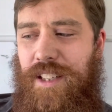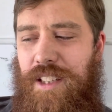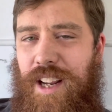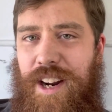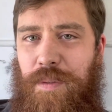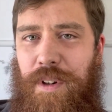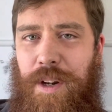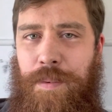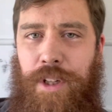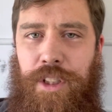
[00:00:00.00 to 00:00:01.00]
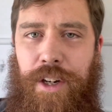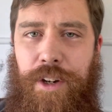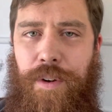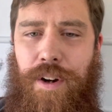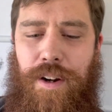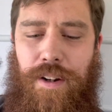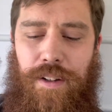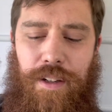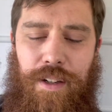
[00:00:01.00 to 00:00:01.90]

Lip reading: said, I really appreciate you all.